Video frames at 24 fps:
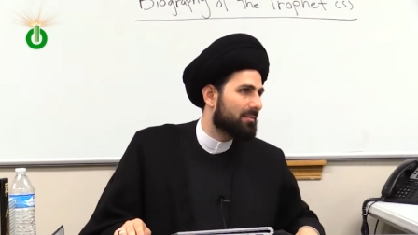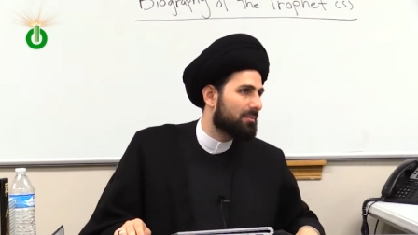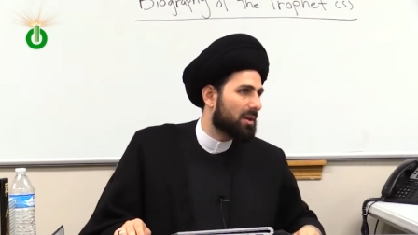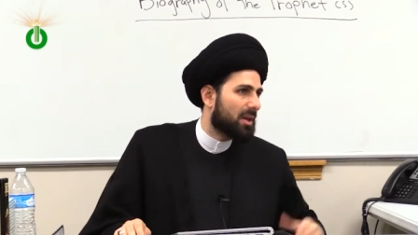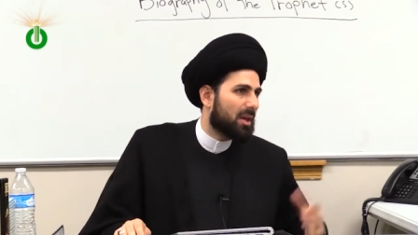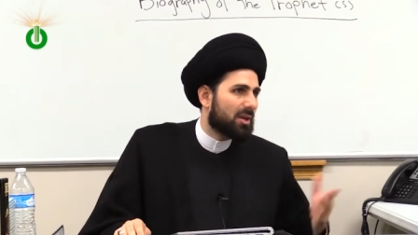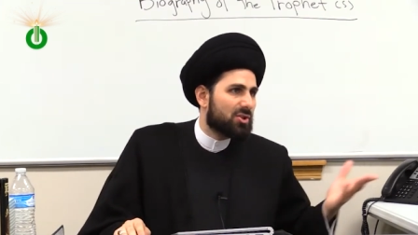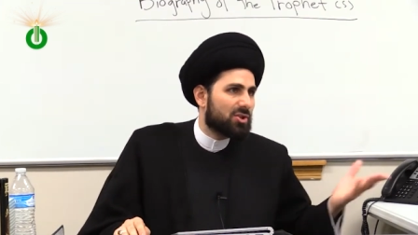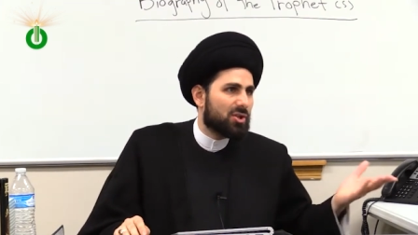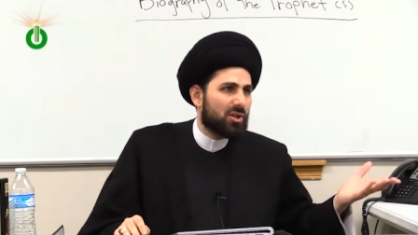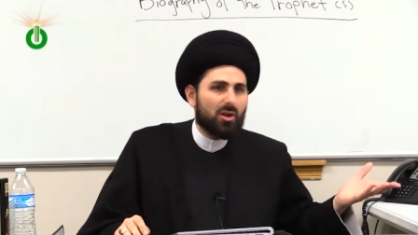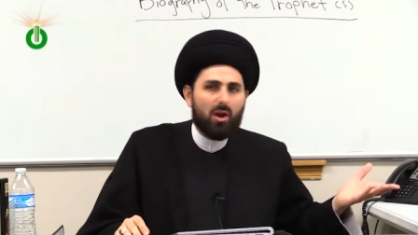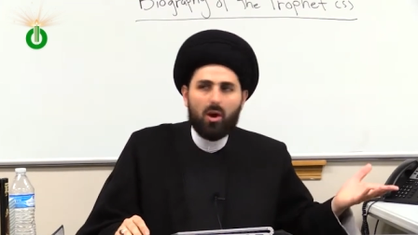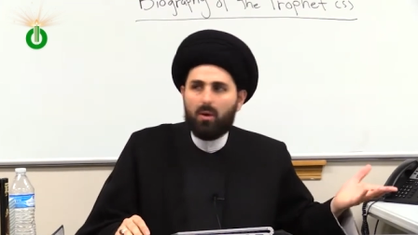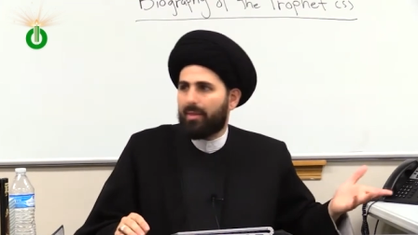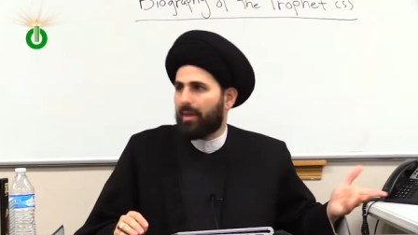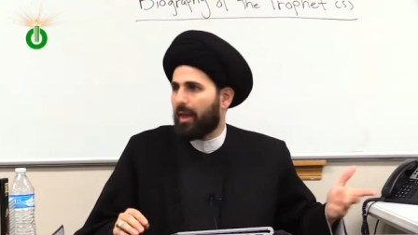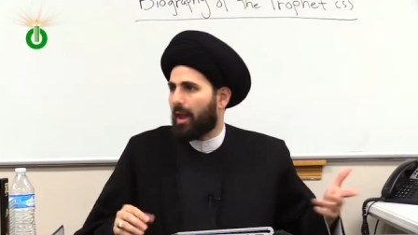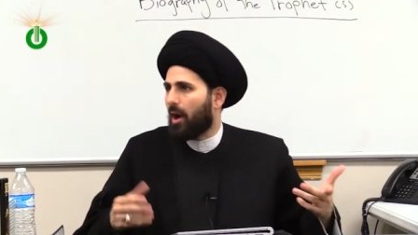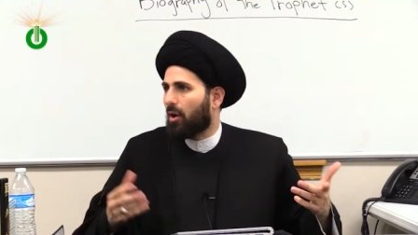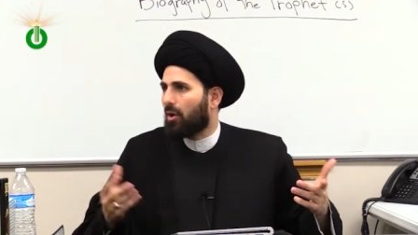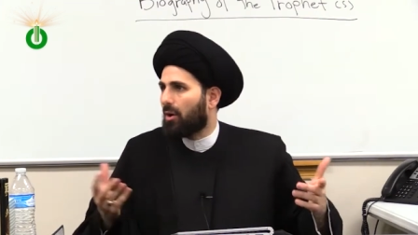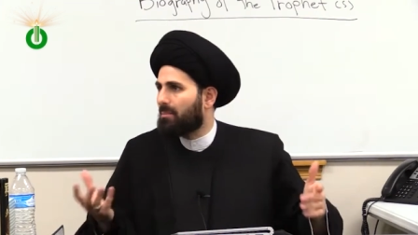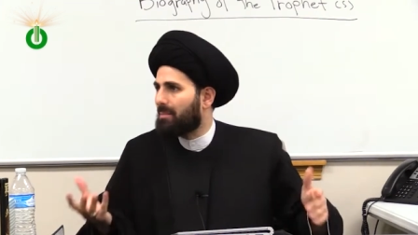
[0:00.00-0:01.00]
Because you know,
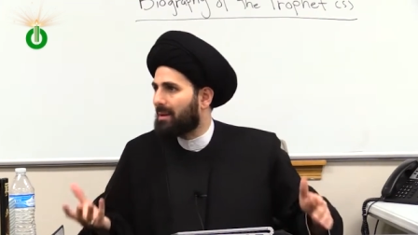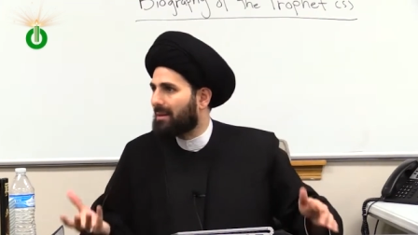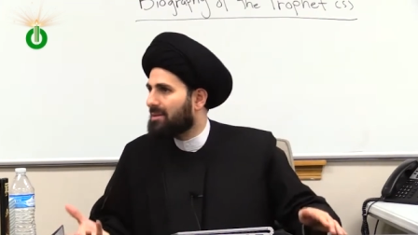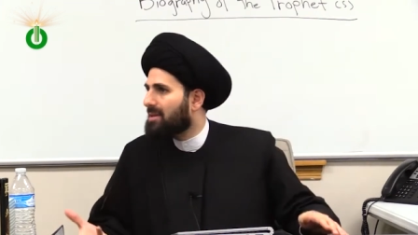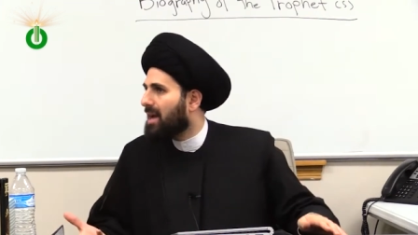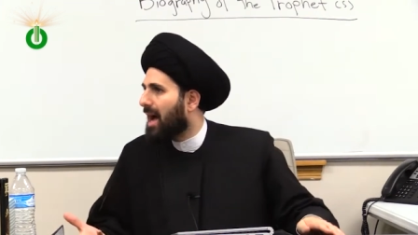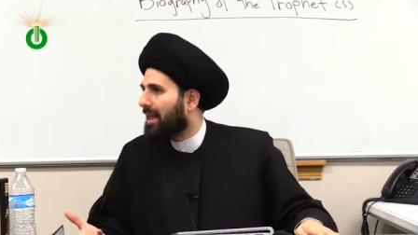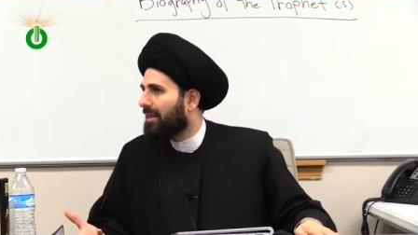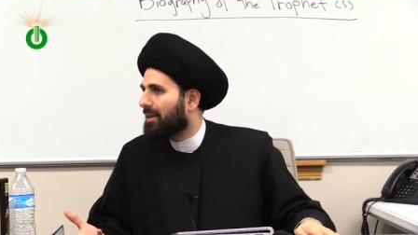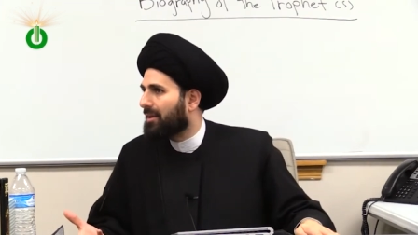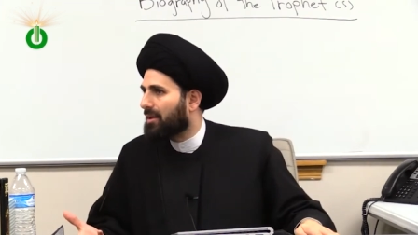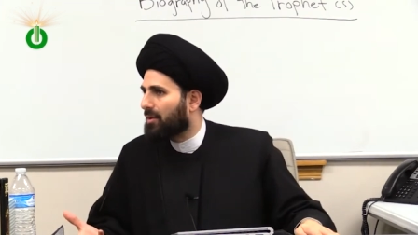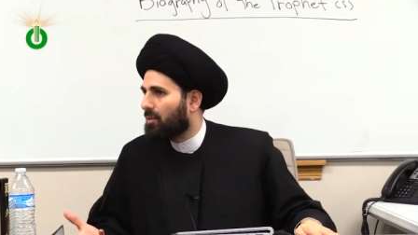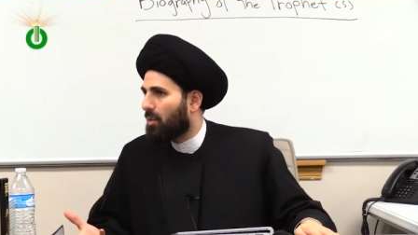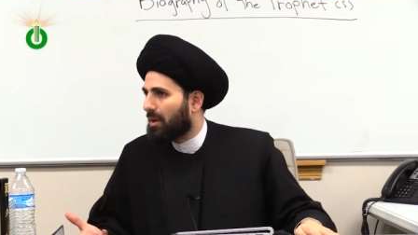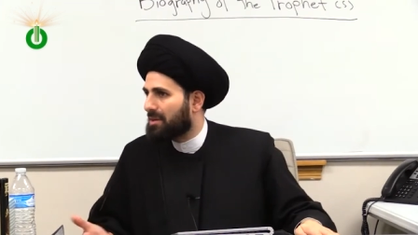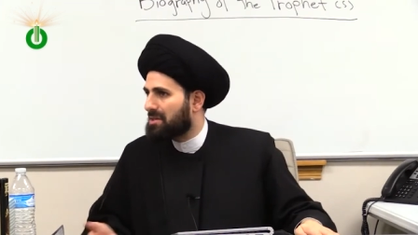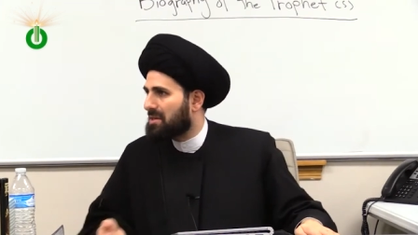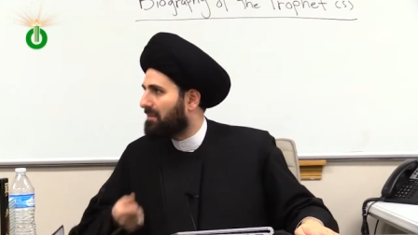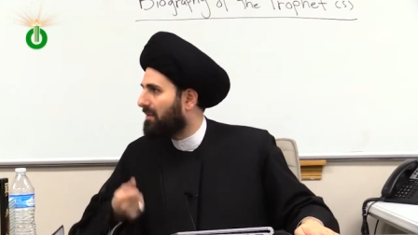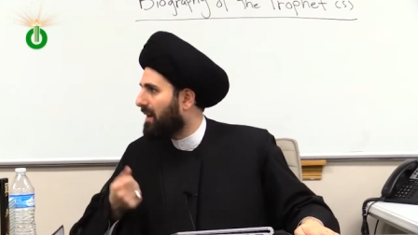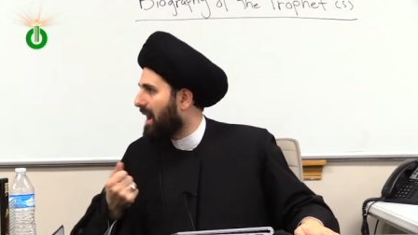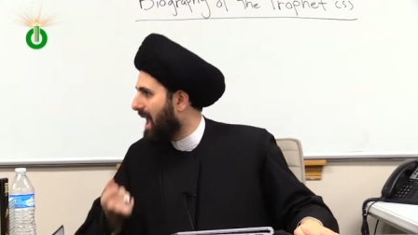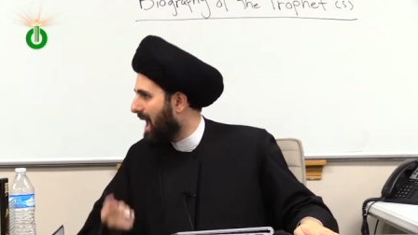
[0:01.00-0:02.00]
the Arab mentality
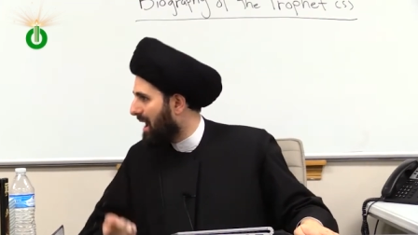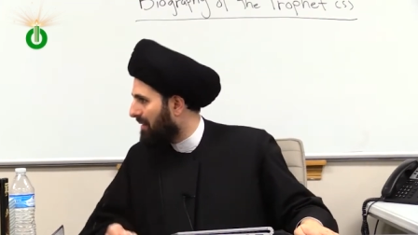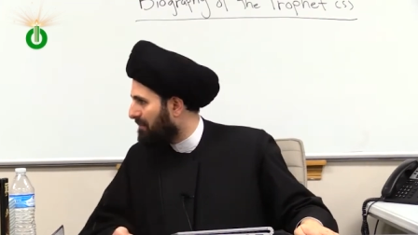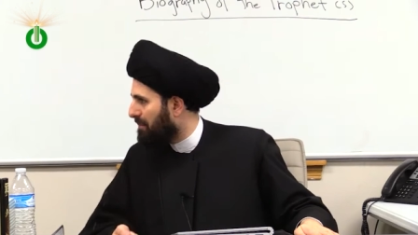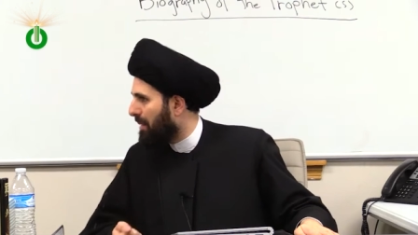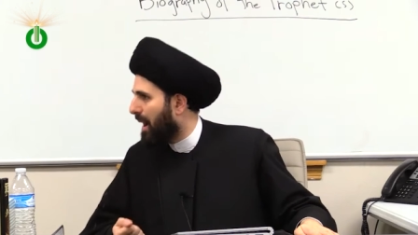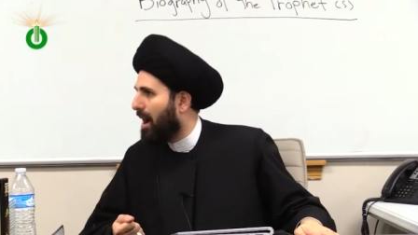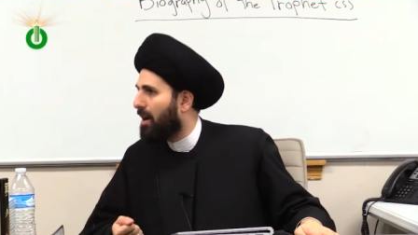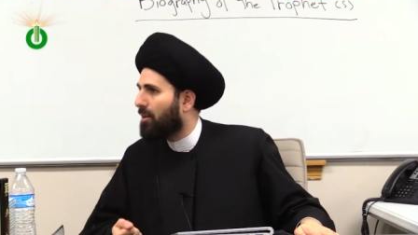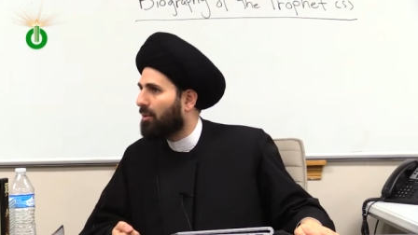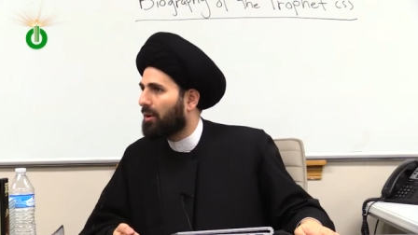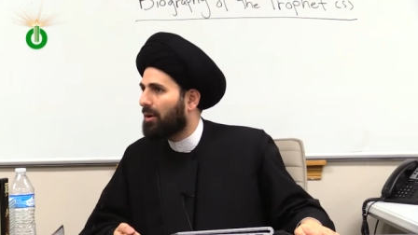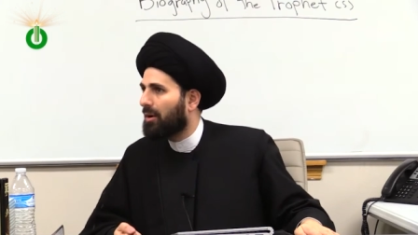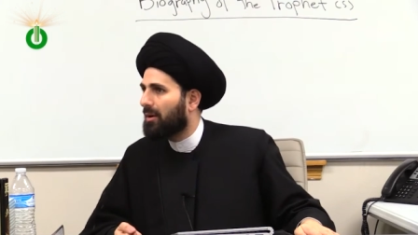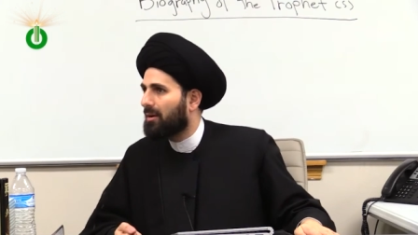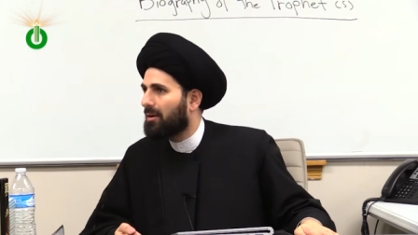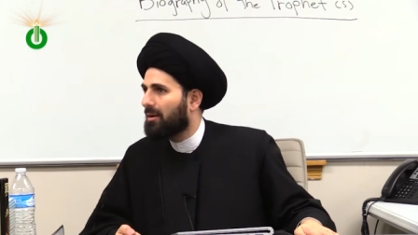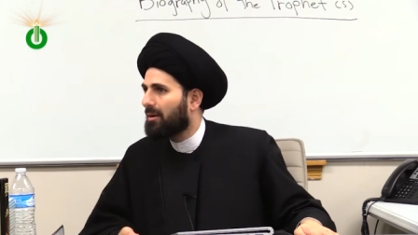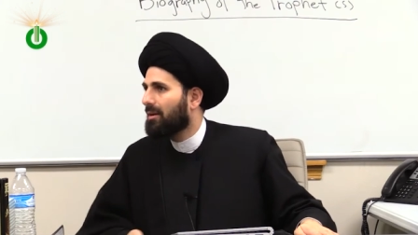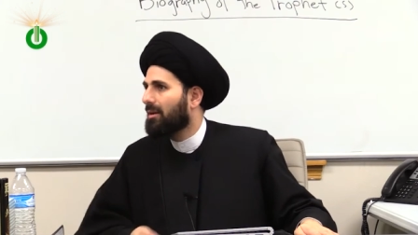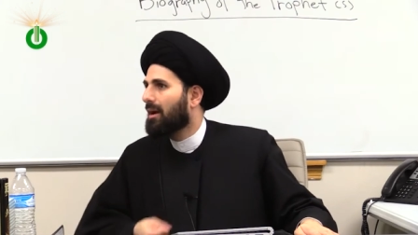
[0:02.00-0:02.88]
was if I have power,